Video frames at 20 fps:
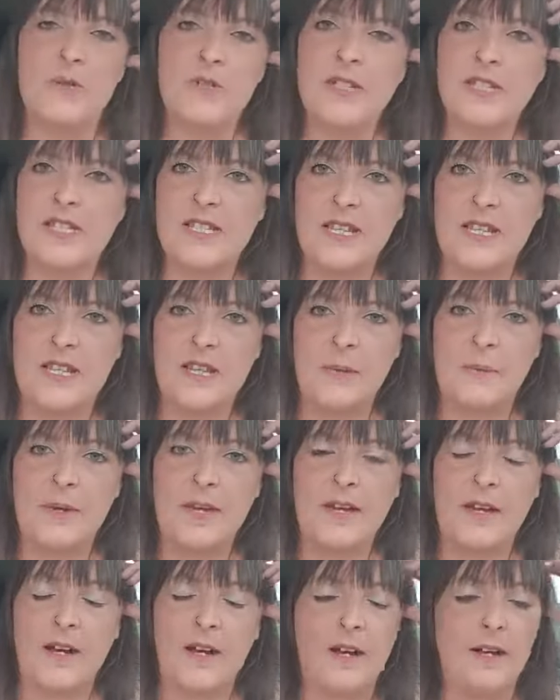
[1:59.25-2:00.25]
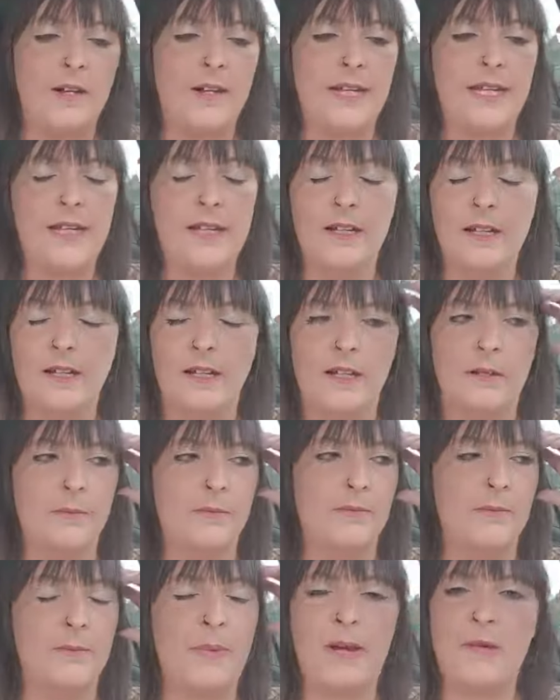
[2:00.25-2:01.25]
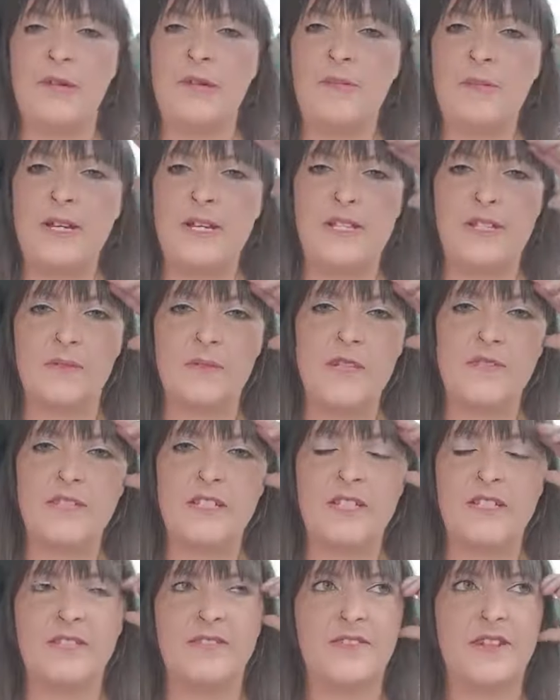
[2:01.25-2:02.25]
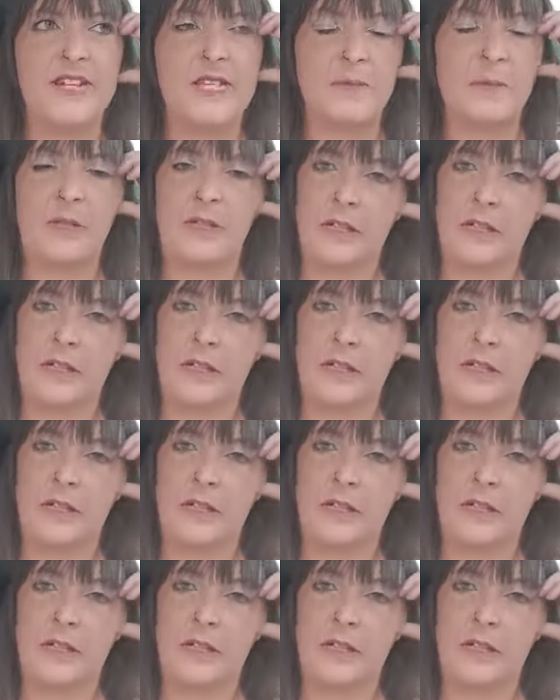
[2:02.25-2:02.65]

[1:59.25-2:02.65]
want to say a big hi. Bear with me because I've never done a Facebook